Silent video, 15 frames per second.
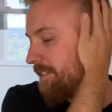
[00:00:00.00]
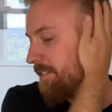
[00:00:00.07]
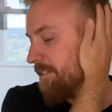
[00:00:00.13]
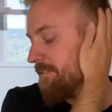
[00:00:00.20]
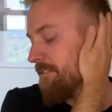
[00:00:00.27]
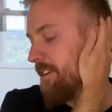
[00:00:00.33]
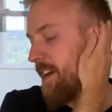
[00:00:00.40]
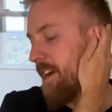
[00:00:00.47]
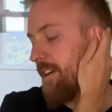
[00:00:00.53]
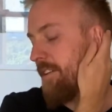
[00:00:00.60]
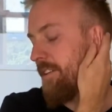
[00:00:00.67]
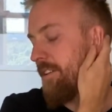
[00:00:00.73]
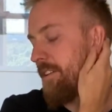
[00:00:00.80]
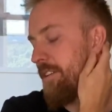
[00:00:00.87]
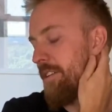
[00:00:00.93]

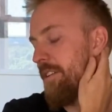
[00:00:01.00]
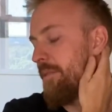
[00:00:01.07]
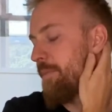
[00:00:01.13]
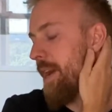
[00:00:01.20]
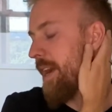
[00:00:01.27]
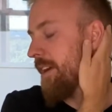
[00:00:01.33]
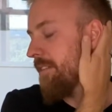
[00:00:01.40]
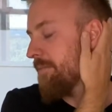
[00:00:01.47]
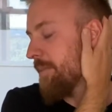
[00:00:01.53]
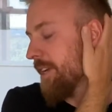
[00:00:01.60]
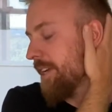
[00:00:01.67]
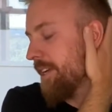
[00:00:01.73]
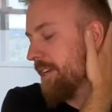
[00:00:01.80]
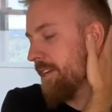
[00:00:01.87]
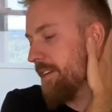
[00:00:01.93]
around the back of my
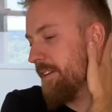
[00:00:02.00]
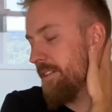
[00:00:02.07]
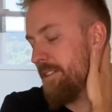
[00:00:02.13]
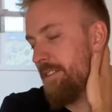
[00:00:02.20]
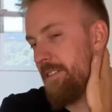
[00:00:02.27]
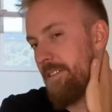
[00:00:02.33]
ear,